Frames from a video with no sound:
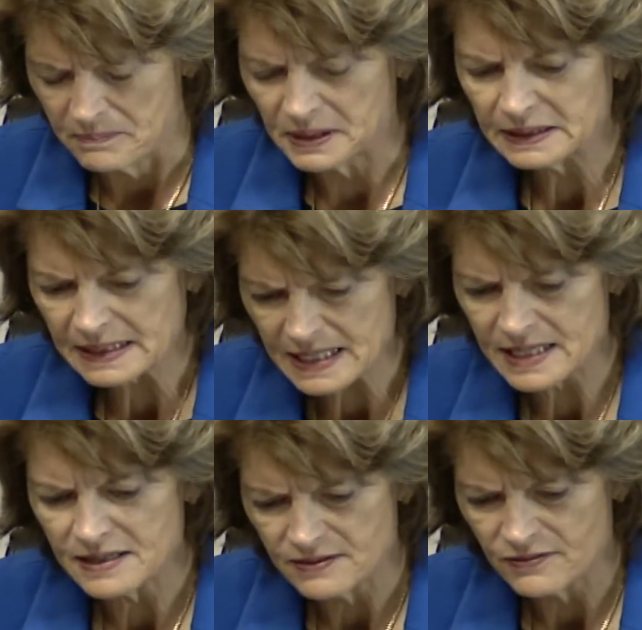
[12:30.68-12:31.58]

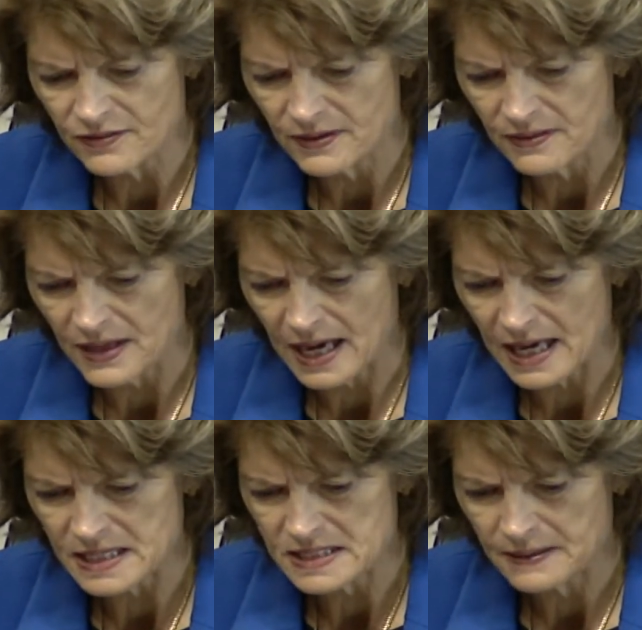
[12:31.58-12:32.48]
believe
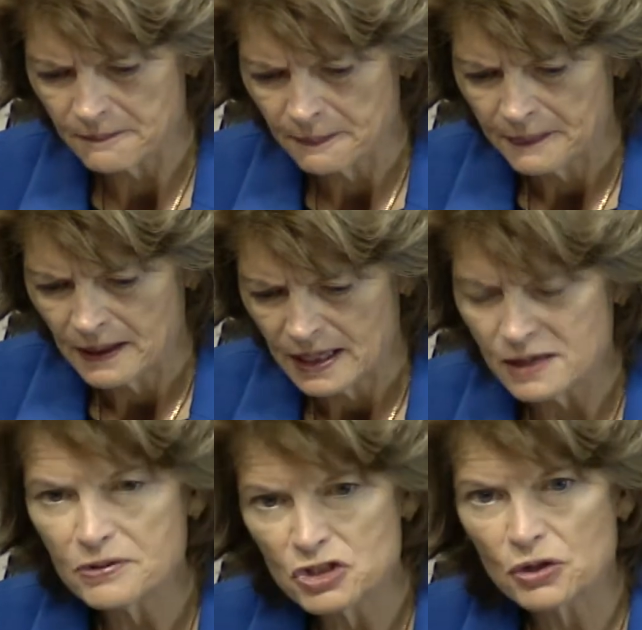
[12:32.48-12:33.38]
that
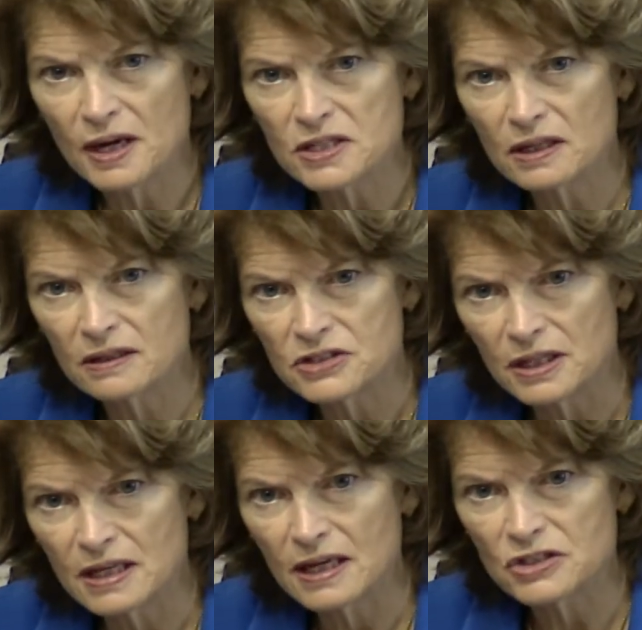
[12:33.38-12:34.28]
he was trying to
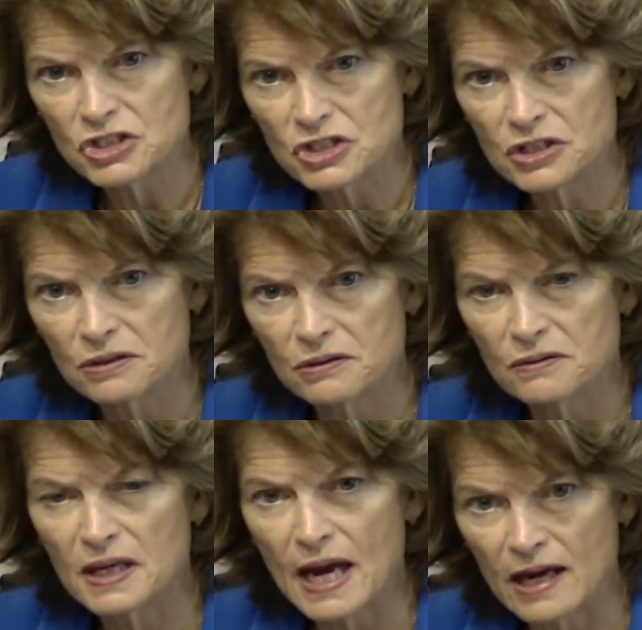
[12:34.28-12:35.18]
get
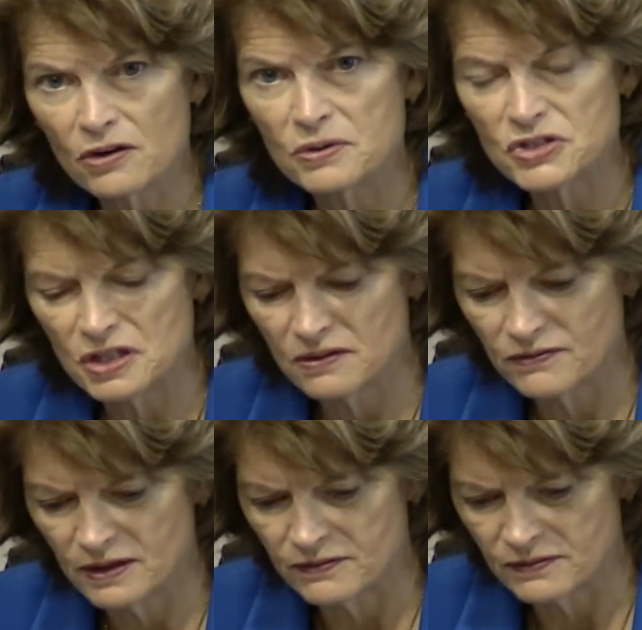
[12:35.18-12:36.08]
to the adequacy
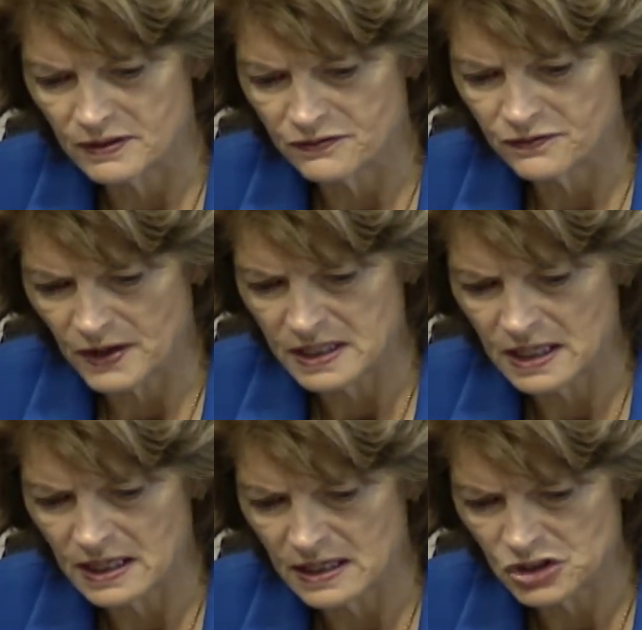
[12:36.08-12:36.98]
of the
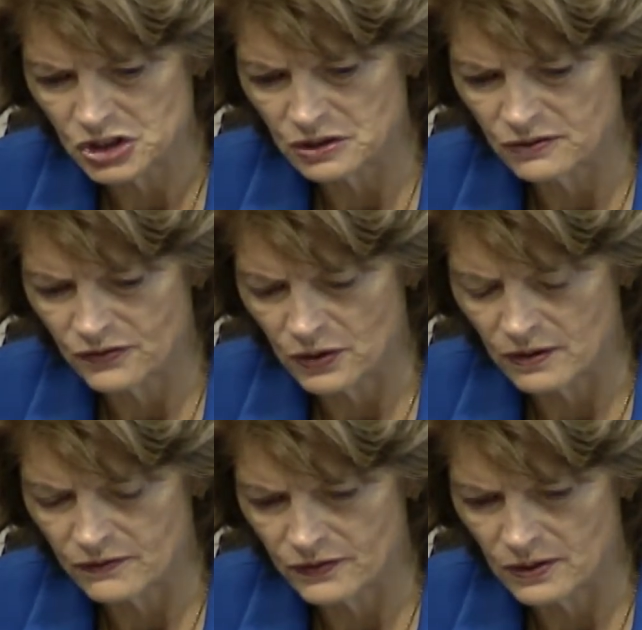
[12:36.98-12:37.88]
funding issue
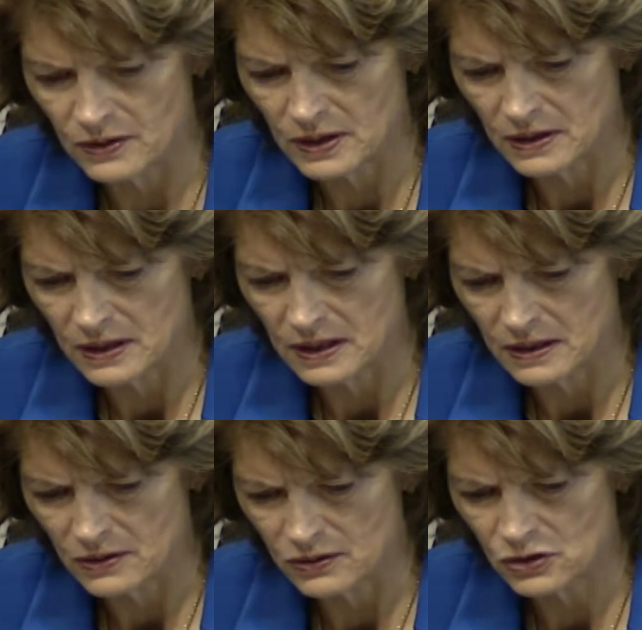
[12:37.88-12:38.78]
for
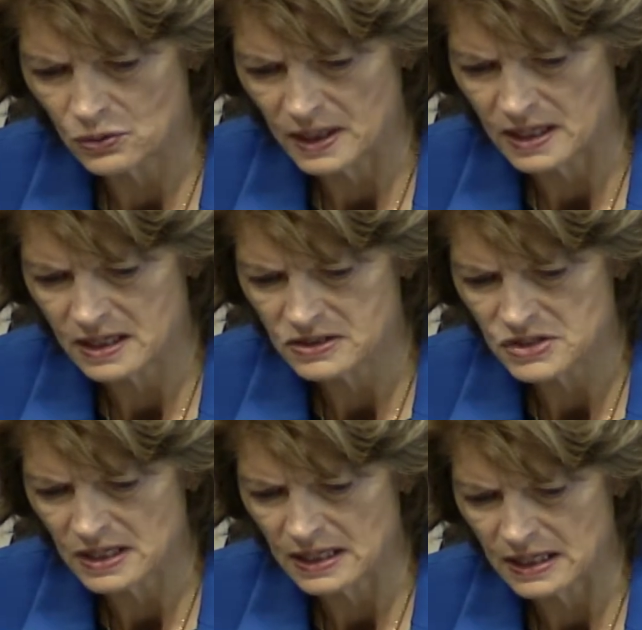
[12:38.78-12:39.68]

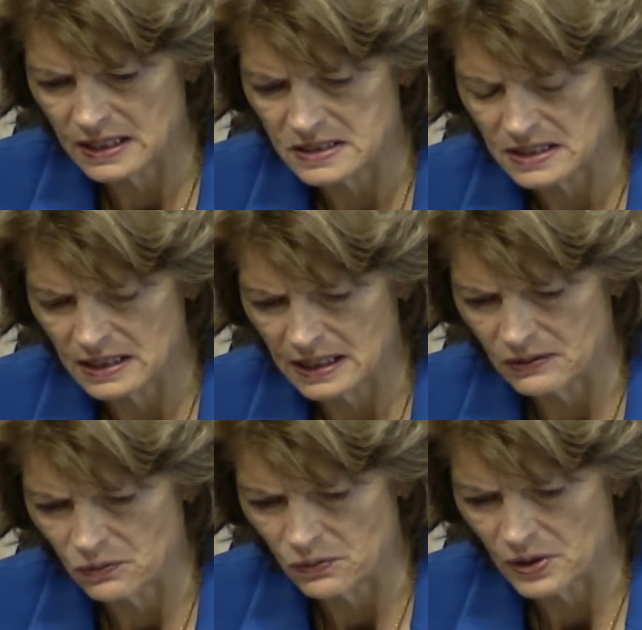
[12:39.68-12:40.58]
earthquakes
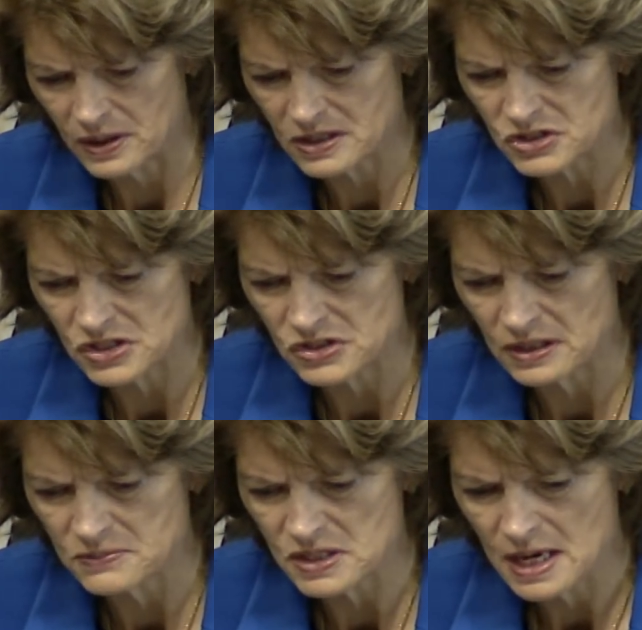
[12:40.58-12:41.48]
and warning
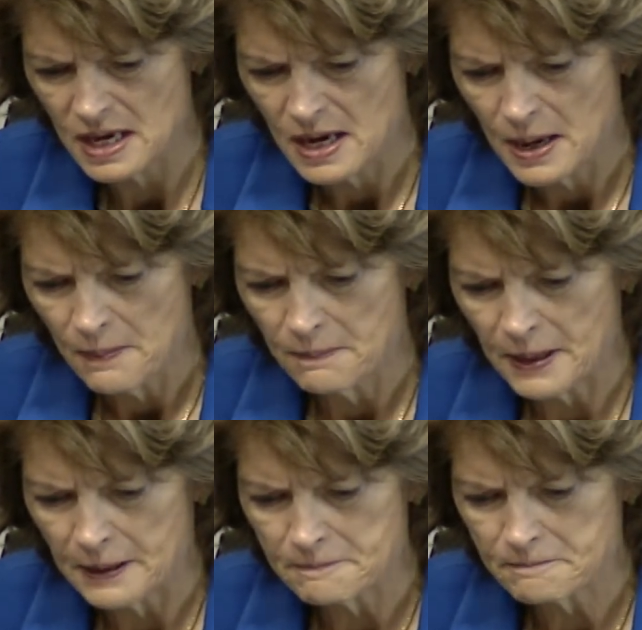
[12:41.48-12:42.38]
systems.
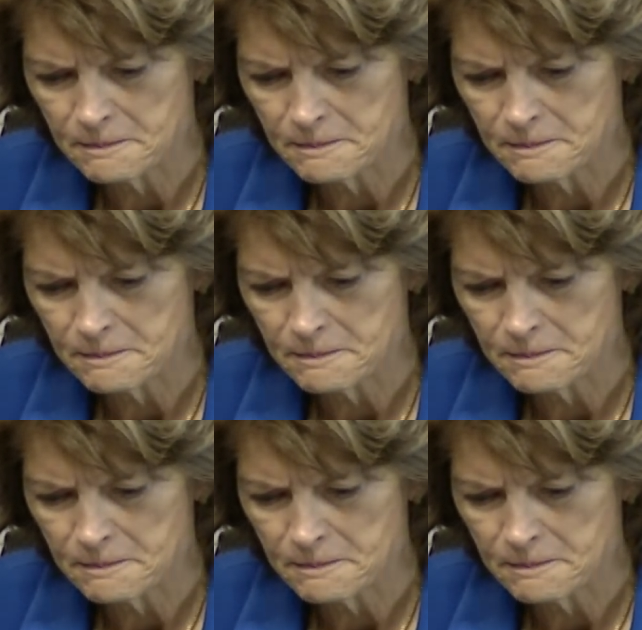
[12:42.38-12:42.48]
But